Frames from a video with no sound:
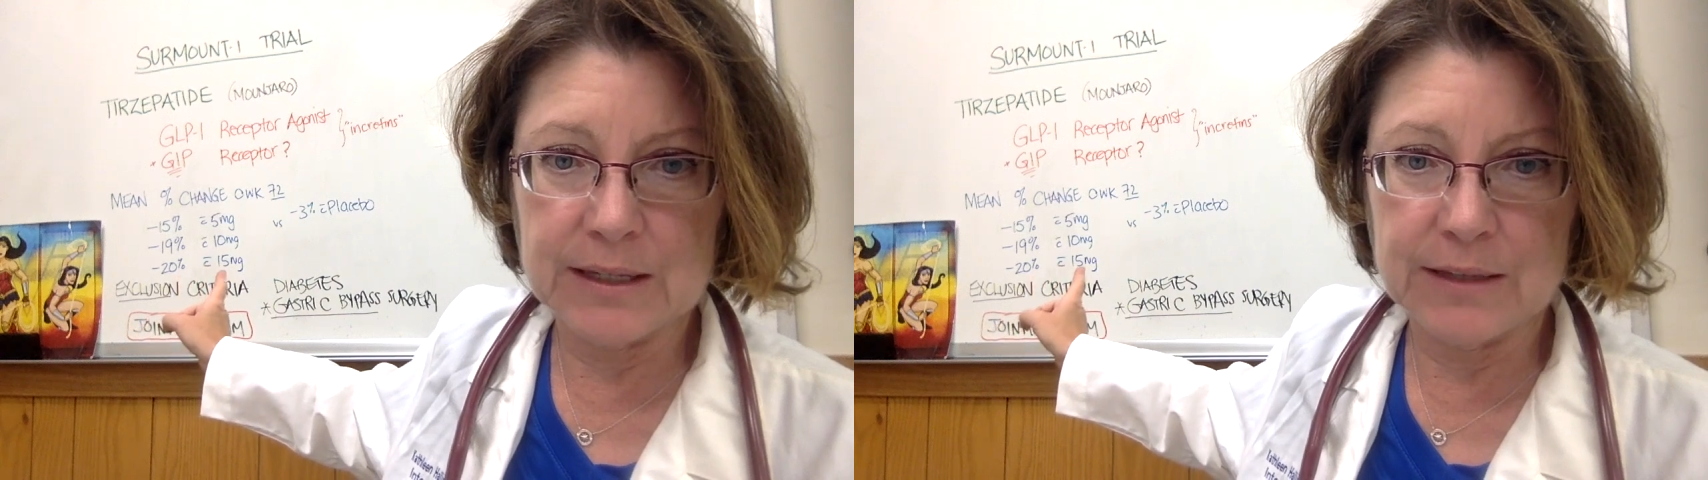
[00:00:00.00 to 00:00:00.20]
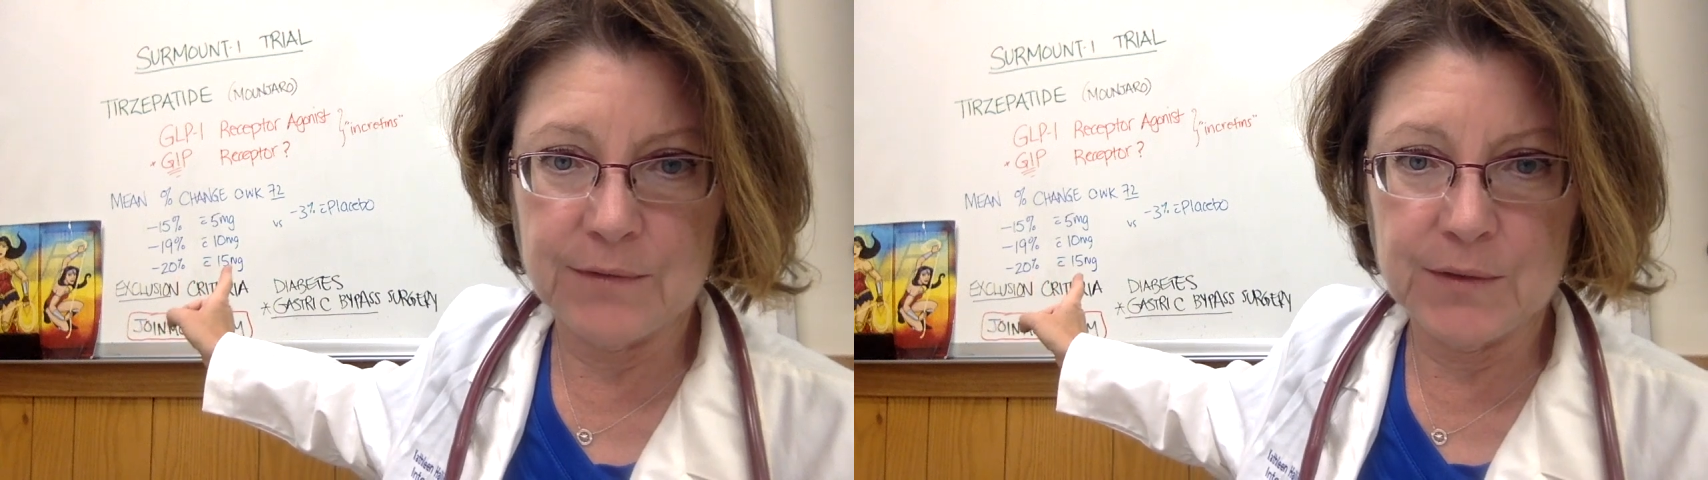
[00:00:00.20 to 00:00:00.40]

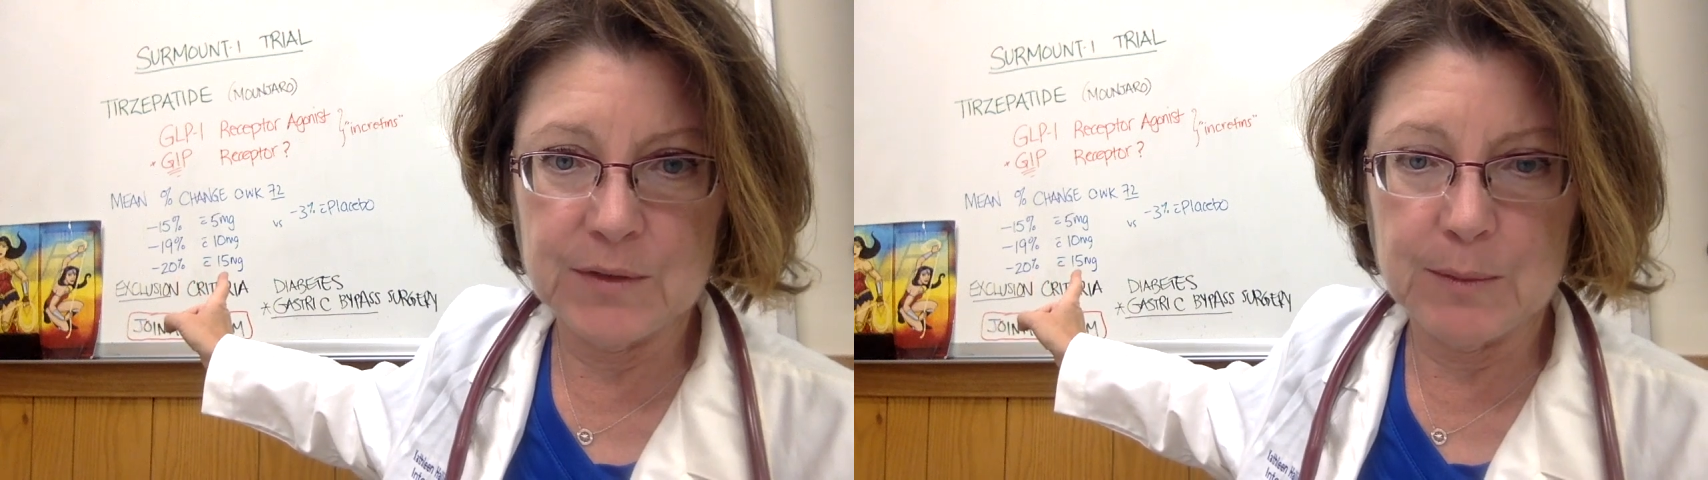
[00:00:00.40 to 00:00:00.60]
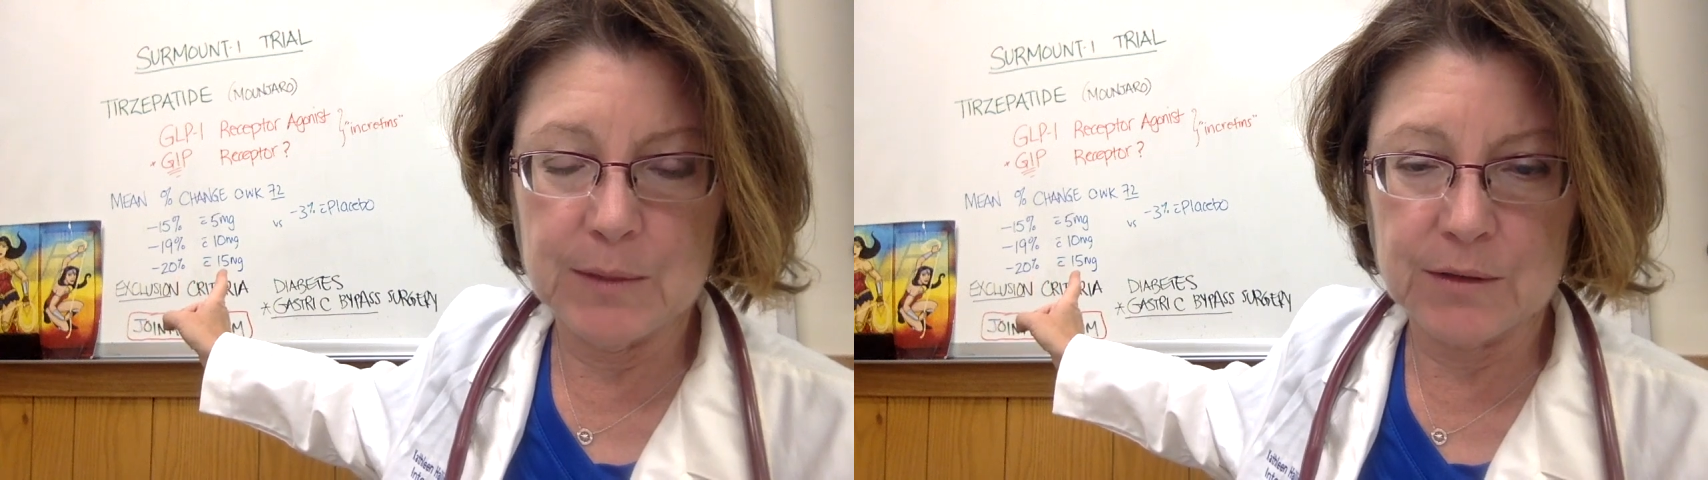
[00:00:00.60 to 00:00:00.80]
at the
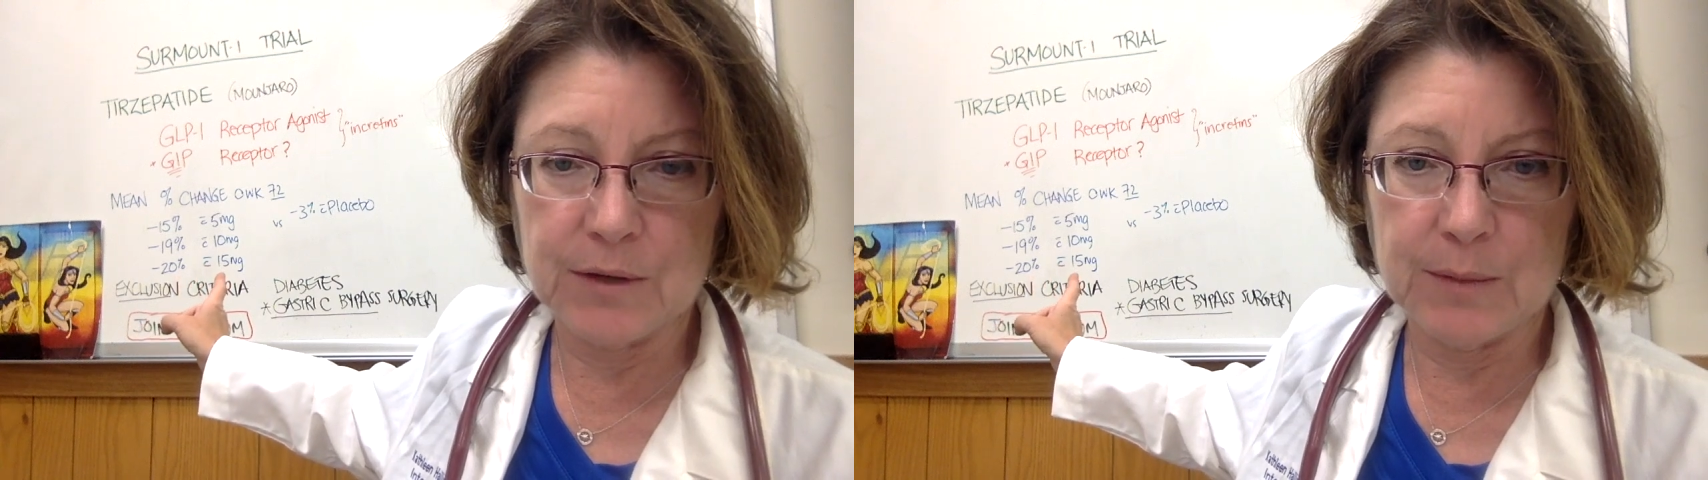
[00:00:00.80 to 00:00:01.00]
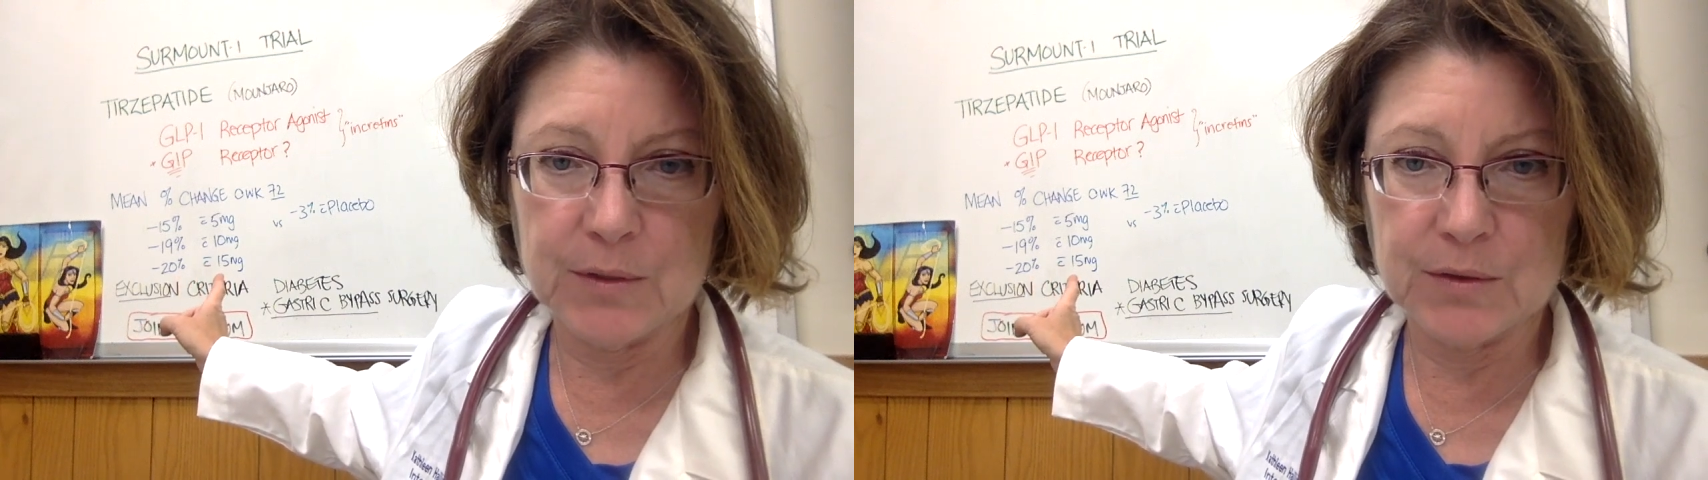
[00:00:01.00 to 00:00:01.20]
15
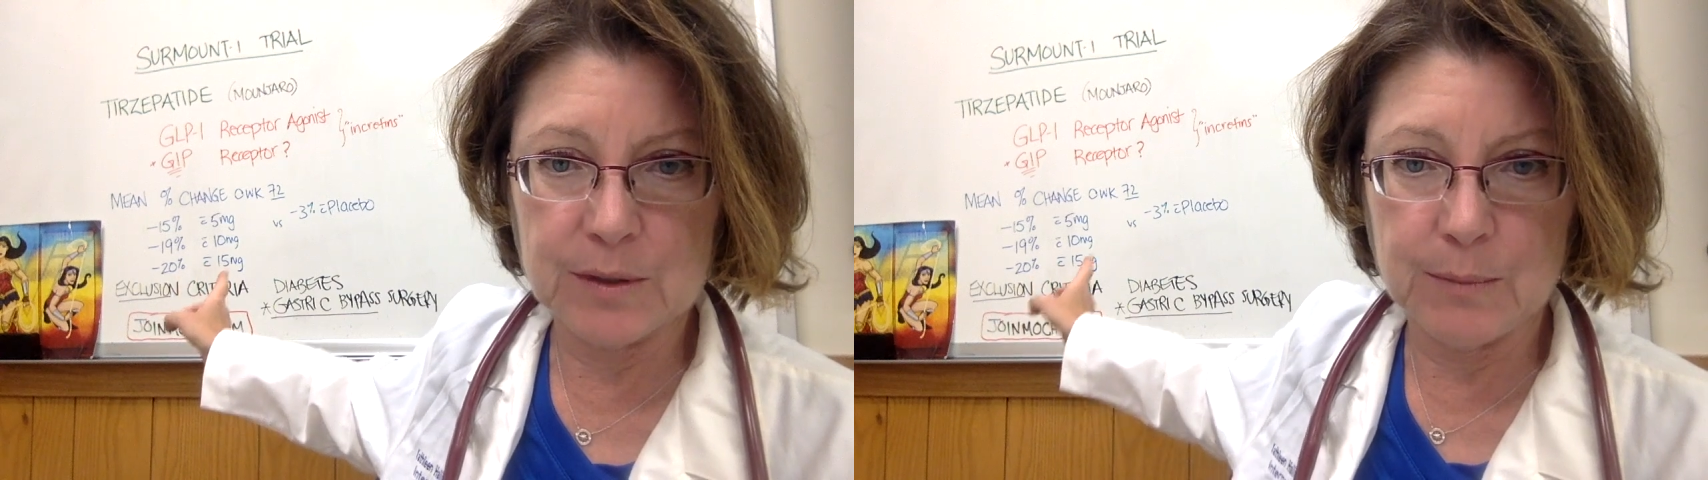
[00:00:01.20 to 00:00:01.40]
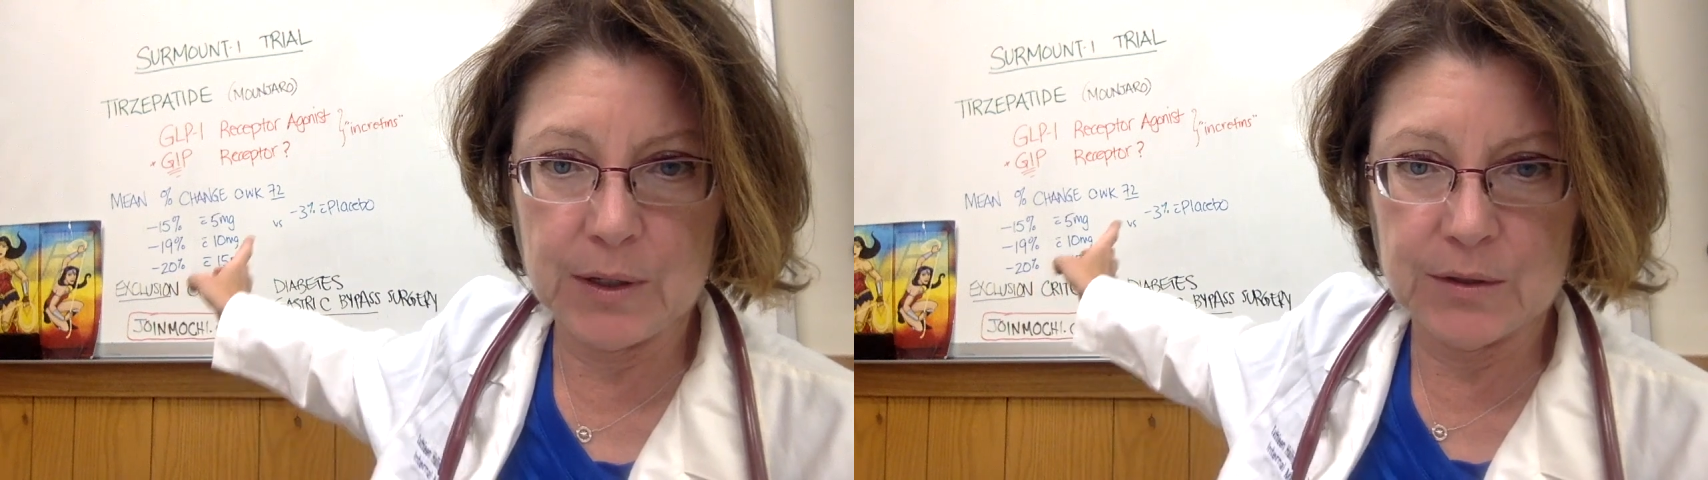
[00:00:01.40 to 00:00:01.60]
milligram dose
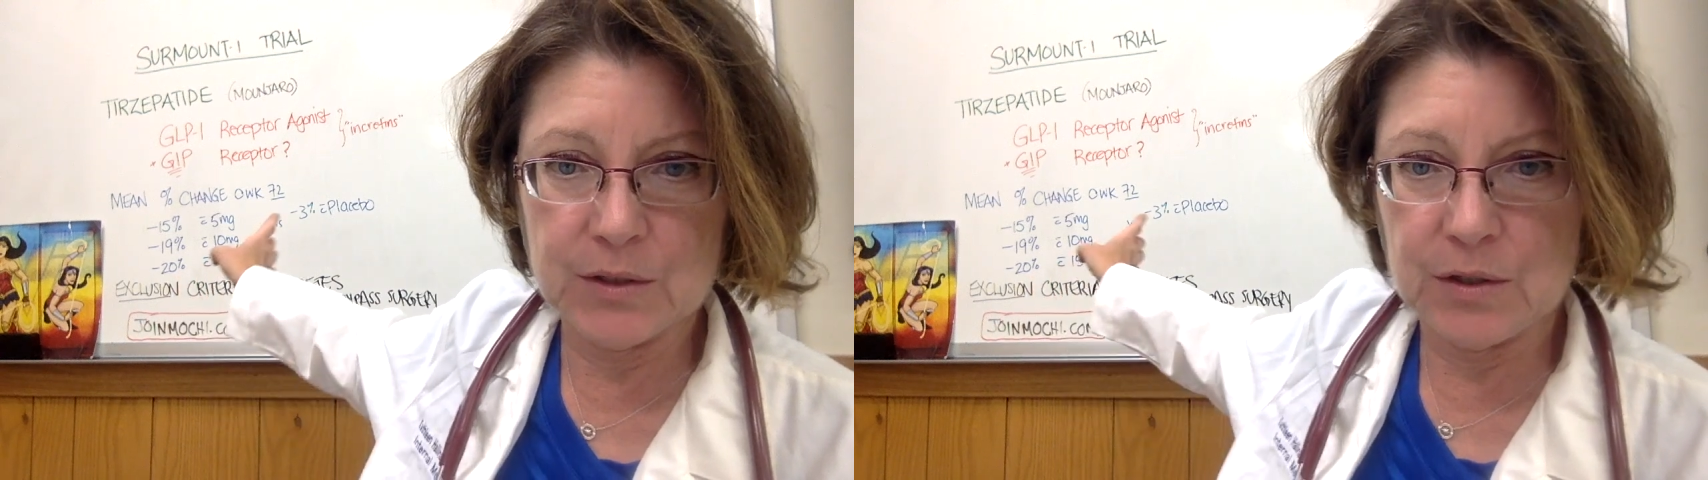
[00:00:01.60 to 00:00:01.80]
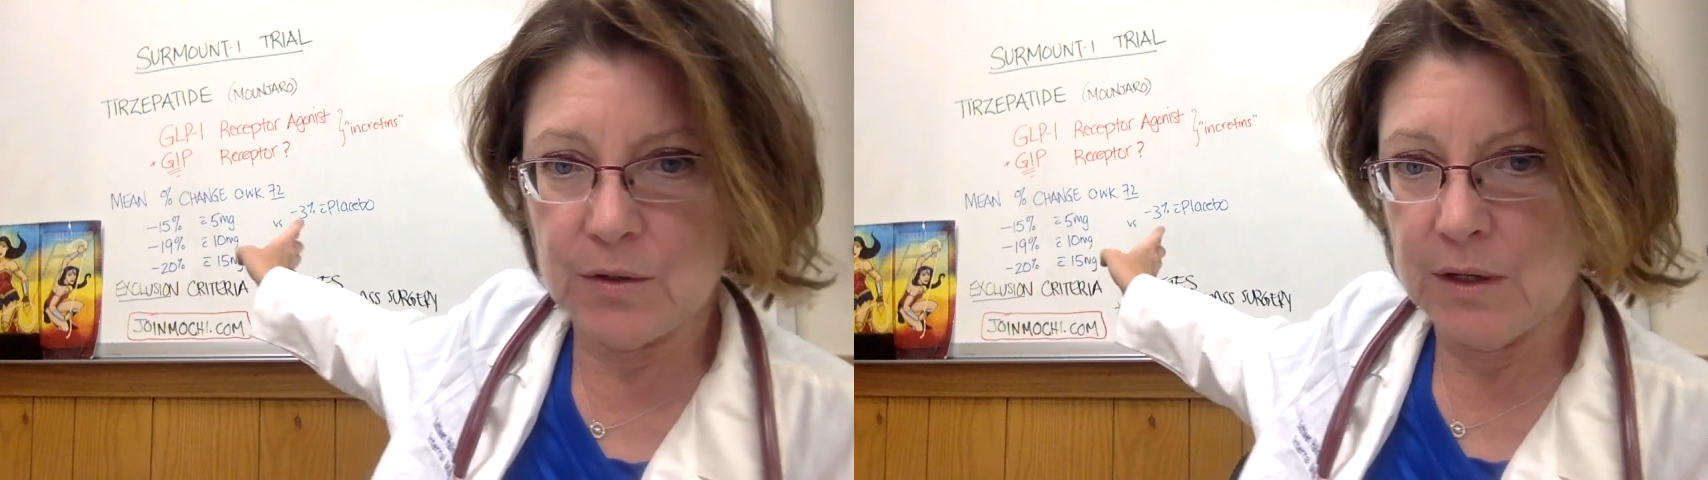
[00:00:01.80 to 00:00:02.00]
compared
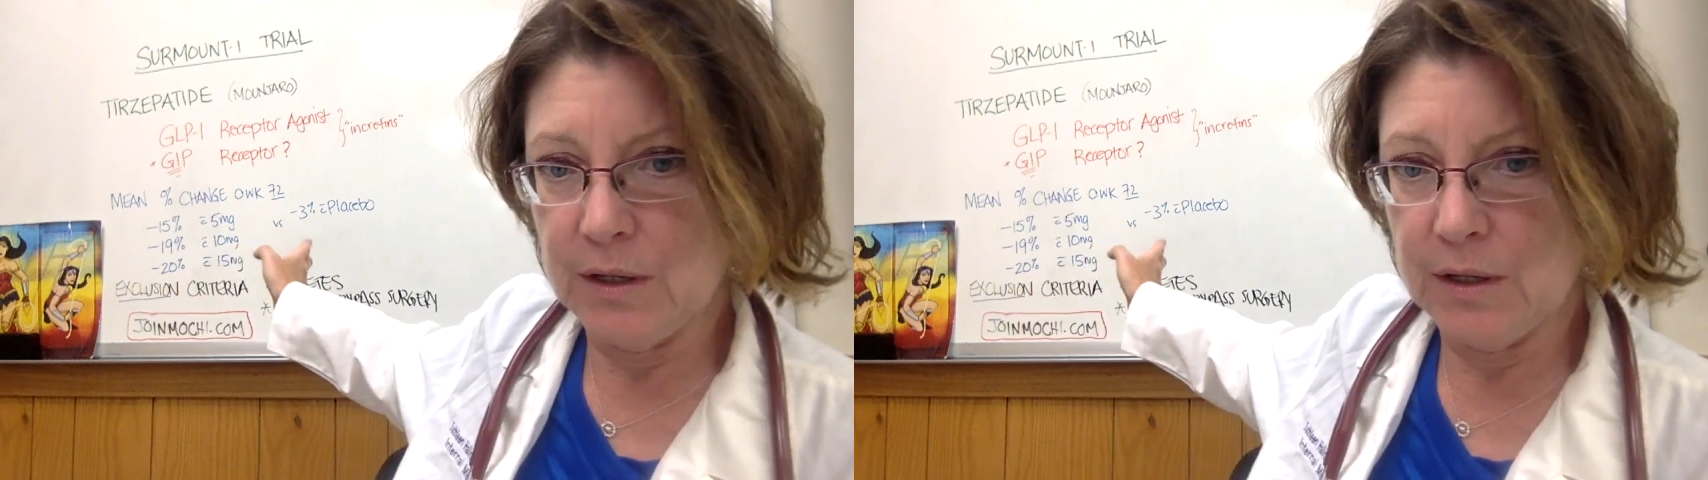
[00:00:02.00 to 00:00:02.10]
to